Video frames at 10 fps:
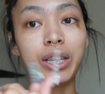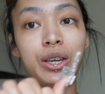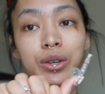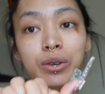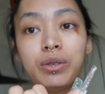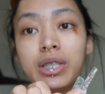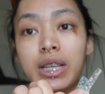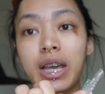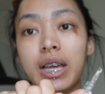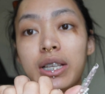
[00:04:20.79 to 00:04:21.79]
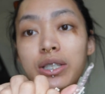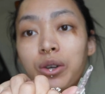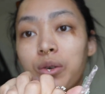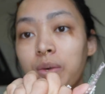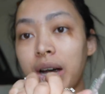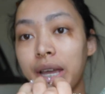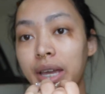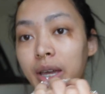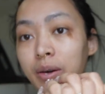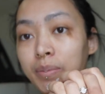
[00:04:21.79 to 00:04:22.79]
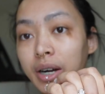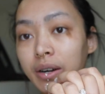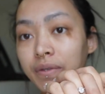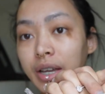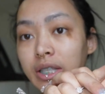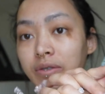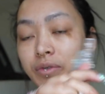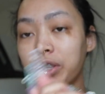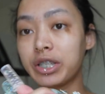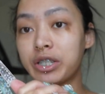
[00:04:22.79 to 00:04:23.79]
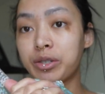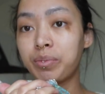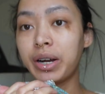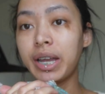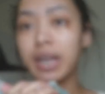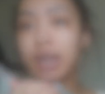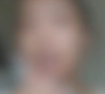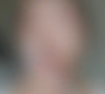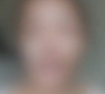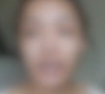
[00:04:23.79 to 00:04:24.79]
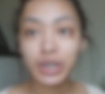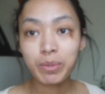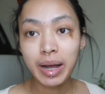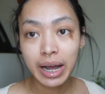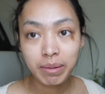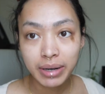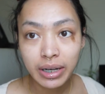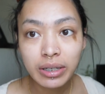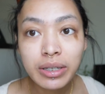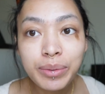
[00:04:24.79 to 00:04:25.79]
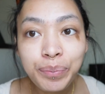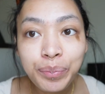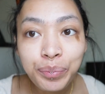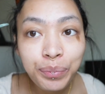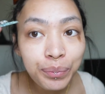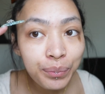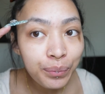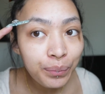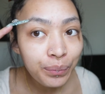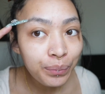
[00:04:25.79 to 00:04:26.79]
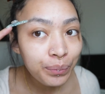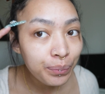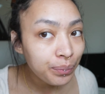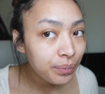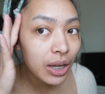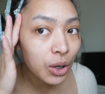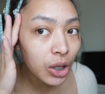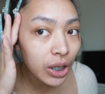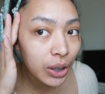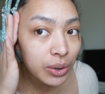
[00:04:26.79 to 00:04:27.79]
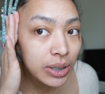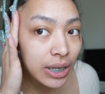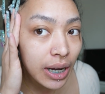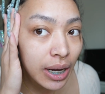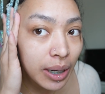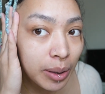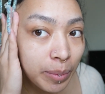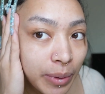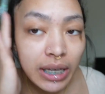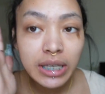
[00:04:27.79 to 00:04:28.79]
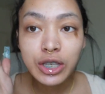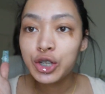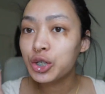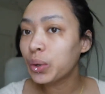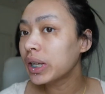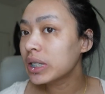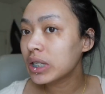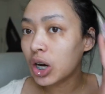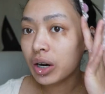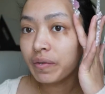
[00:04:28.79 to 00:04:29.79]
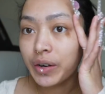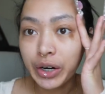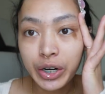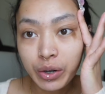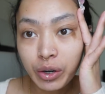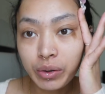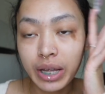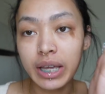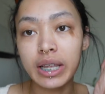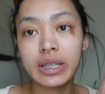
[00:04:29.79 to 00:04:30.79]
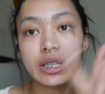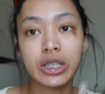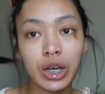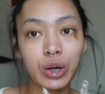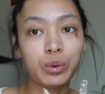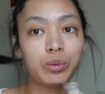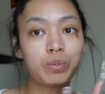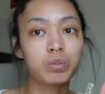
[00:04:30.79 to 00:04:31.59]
cute. So kawaii, perfect for the spring. I, we're going to do my eyebrows. Little close up. These joints are very grown in, so